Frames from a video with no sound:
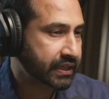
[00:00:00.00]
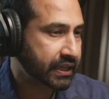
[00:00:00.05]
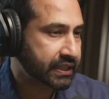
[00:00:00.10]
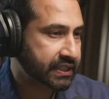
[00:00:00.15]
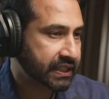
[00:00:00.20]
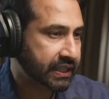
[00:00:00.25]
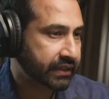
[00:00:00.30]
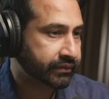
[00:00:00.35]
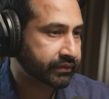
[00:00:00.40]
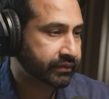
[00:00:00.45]

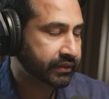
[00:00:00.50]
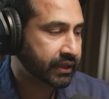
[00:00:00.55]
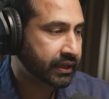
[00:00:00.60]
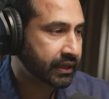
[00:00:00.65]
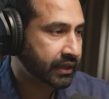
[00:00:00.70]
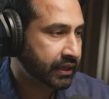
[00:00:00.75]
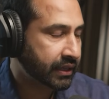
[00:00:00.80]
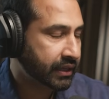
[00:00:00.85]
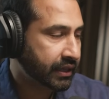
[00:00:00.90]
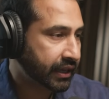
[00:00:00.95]
as they've
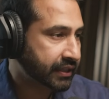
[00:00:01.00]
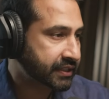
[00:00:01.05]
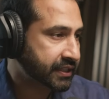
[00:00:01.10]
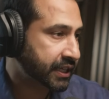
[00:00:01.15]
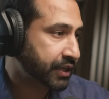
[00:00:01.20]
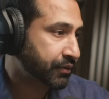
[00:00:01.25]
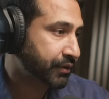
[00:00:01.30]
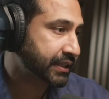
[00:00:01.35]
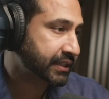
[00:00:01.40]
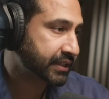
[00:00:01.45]

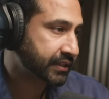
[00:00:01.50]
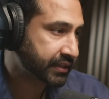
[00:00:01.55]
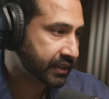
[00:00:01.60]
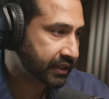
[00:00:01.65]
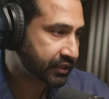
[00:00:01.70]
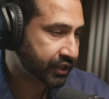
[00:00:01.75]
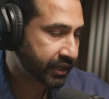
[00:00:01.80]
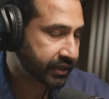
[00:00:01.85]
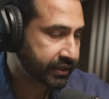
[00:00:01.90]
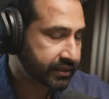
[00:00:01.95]
accelerated
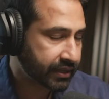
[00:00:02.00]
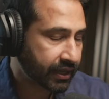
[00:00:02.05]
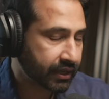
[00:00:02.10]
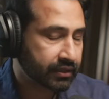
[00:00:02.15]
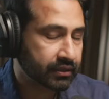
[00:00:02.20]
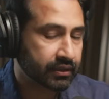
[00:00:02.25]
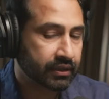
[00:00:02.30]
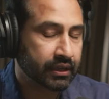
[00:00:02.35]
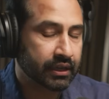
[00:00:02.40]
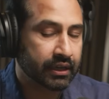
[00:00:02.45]
their
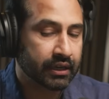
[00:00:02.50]
genocide.